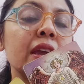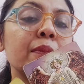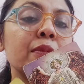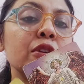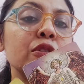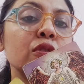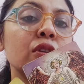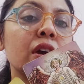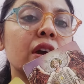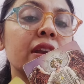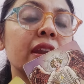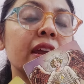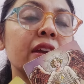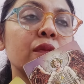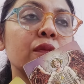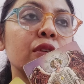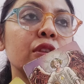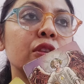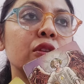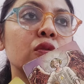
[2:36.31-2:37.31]
able to
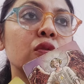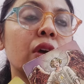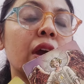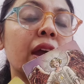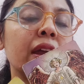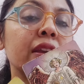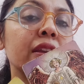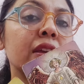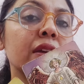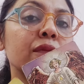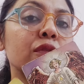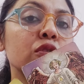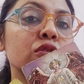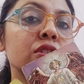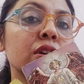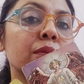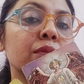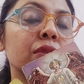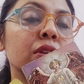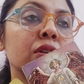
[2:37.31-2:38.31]
connect with you and give you
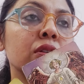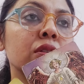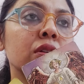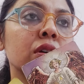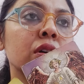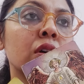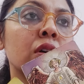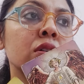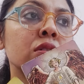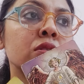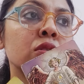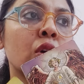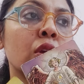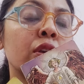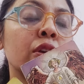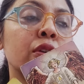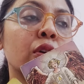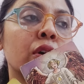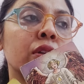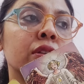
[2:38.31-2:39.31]
something
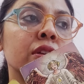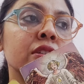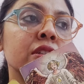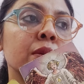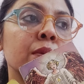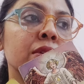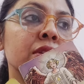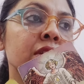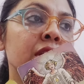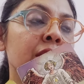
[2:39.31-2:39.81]
solid on the table,